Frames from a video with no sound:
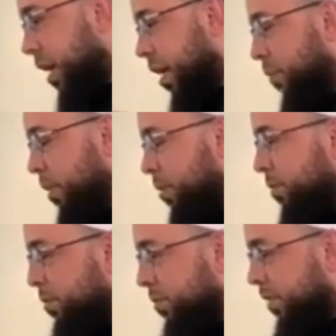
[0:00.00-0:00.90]
I want
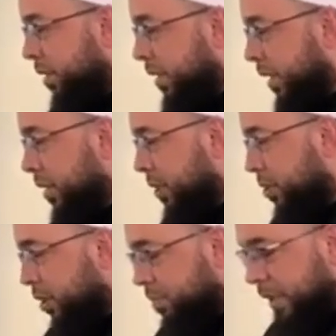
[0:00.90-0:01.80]
to, in this
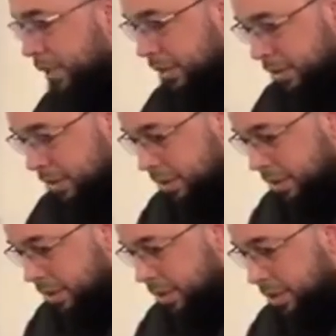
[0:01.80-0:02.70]
khutbah,
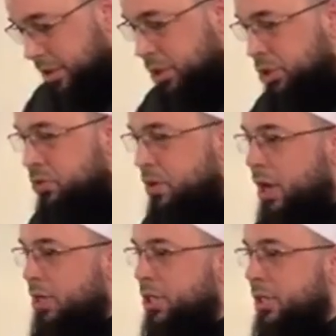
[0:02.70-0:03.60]
just
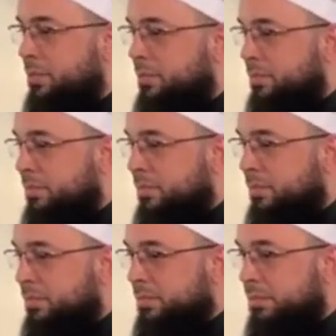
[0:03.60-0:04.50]
draw some
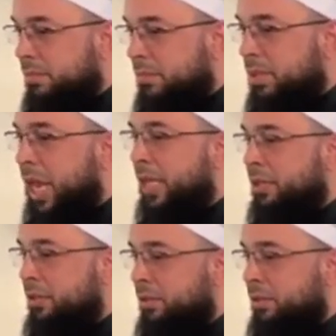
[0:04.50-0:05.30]
light